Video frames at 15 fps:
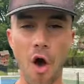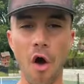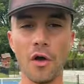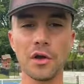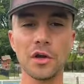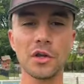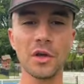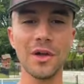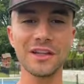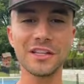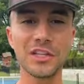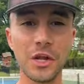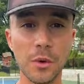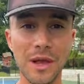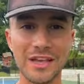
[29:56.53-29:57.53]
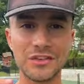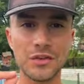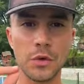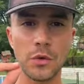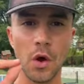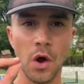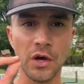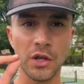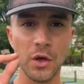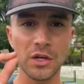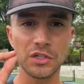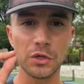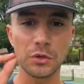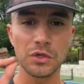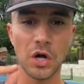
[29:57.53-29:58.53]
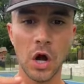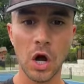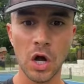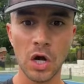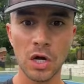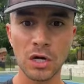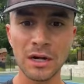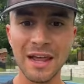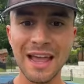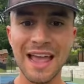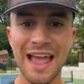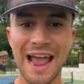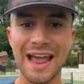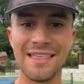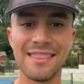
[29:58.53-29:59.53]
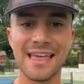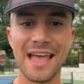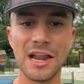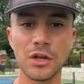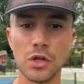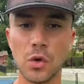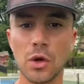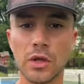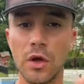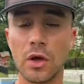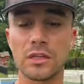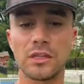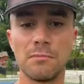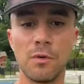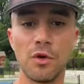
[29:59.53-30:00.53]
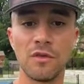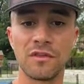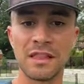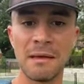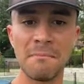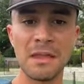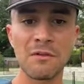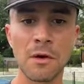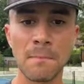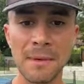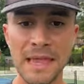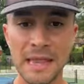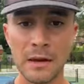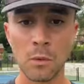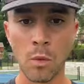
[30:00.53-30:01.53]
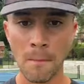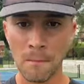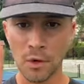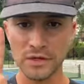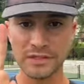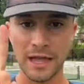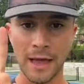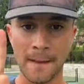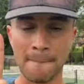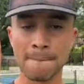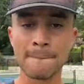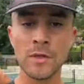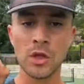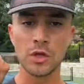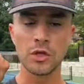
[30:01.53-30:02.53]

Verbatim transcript: All you're going to do is you are going to turn and then you are going to move. Let me repeat one more time.